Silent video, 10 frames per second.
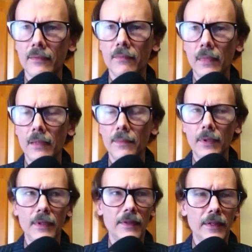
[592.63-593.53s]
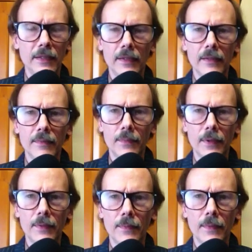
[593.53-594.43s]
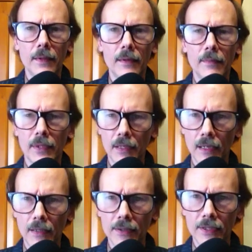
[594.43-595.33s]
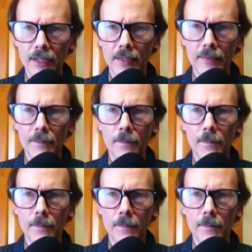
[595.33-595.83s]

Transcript: my opinion there. But McConnell said,